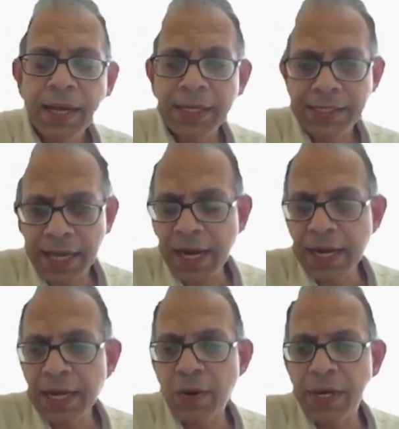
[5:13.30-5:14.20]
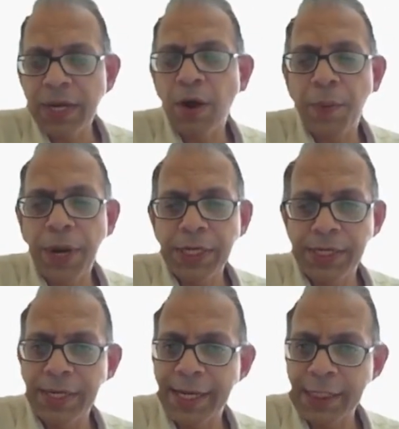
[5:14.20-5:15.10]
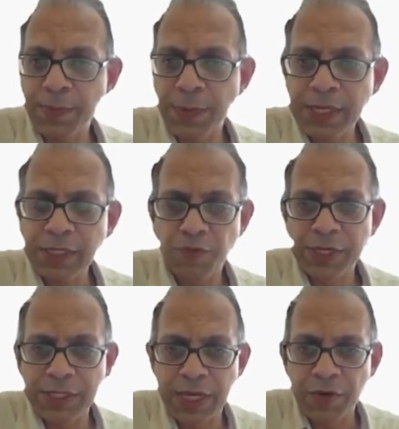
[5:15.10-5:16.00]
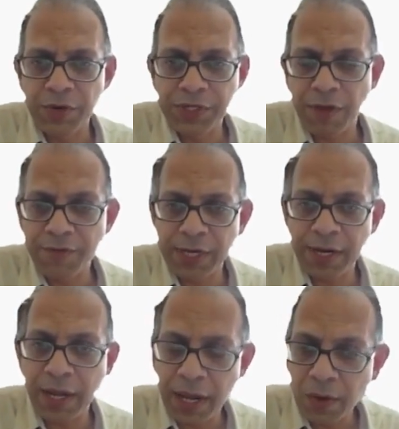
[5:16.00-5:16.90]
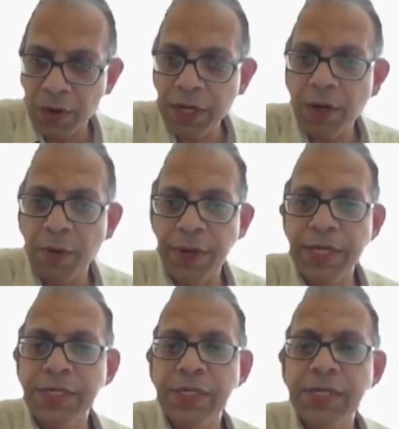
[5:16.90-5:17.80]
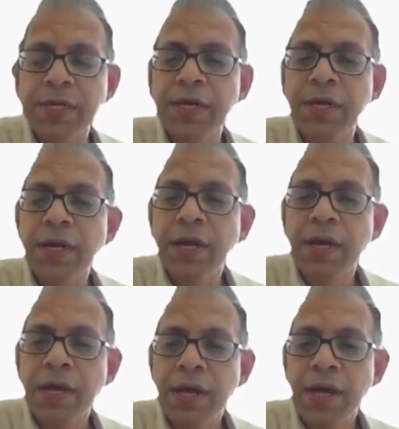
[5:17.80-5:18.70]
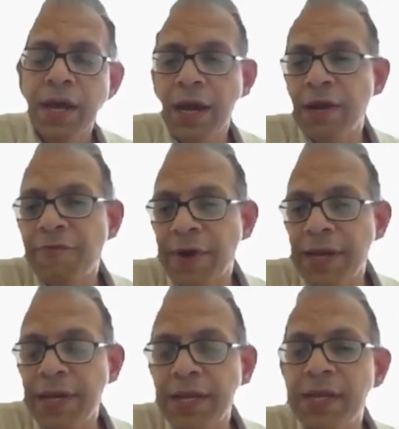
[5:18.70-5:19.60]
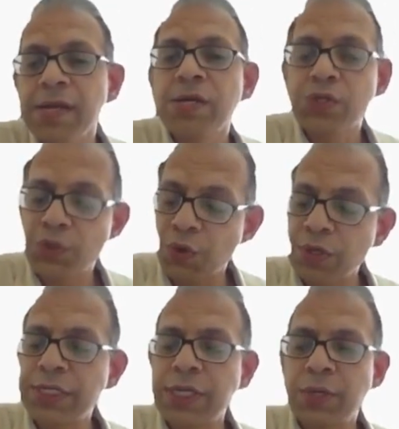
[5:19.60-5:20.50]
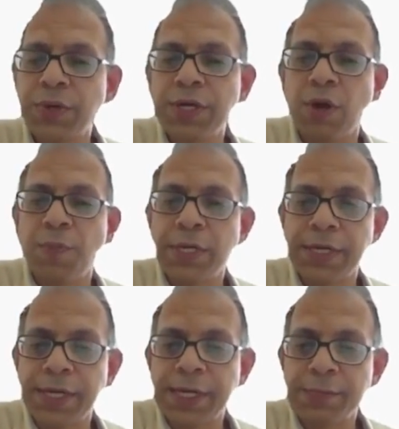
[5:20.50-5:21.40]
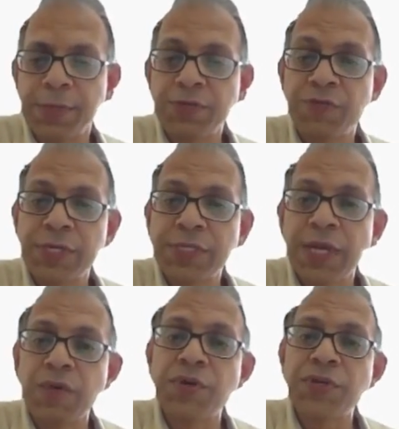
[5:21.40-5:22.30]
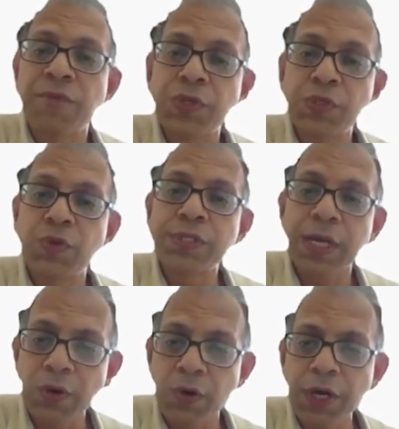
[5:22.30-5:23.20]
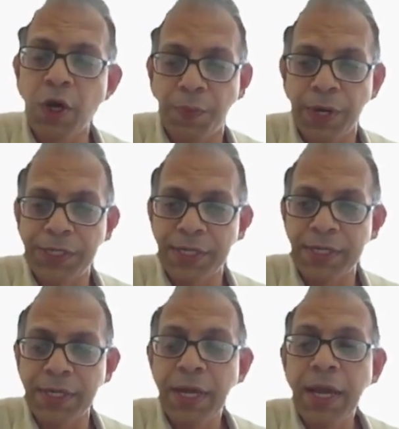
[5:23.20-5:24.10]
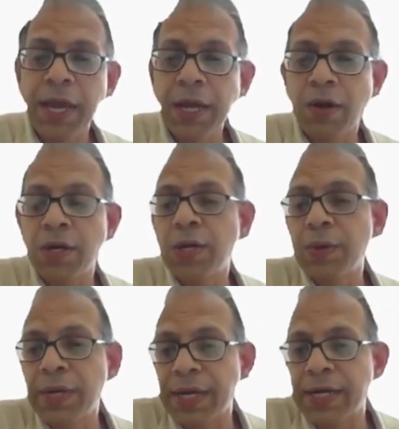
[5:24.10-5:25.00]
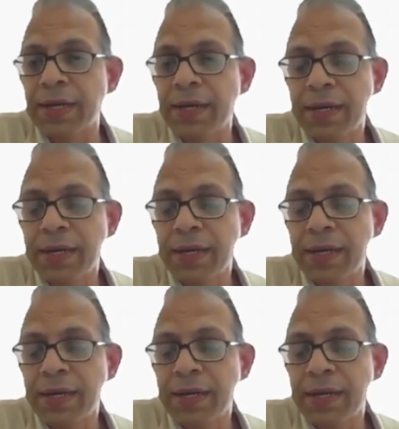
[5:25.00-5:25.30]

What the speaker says: a channel decoding operation takes place, which is the inverse of channel encoding operation. And finally, source decoding operation takes place, which is the inverse of the source encoding operation, in order to get